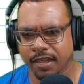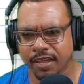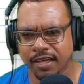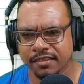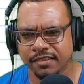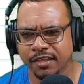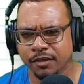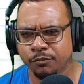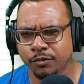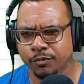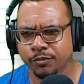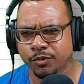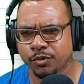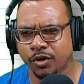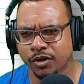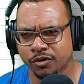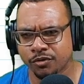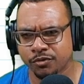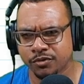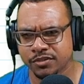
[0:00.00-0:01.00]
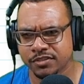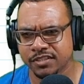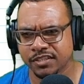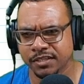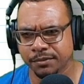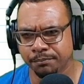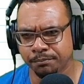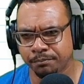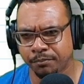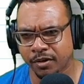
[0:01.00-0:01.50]
And then when we go across to
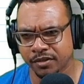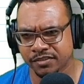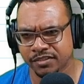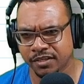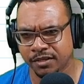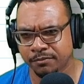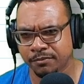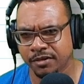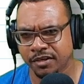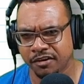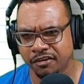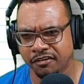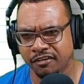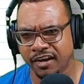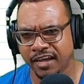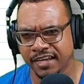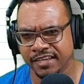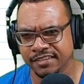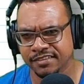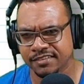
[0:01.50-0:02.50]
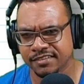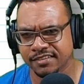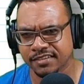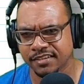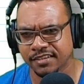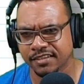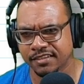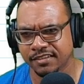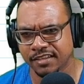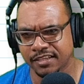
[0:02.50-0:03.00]
the bottom right,
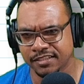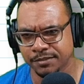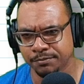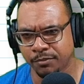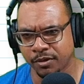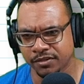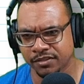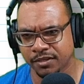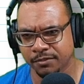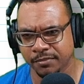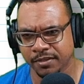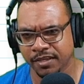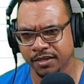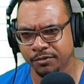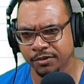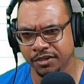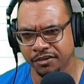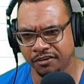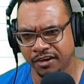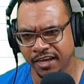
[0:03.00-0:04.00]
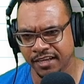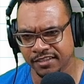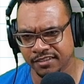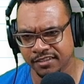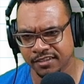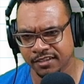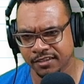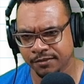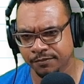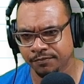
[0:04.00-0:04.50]
that's the bottom here with the right
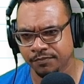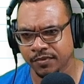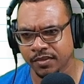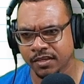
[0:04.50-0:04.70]
here,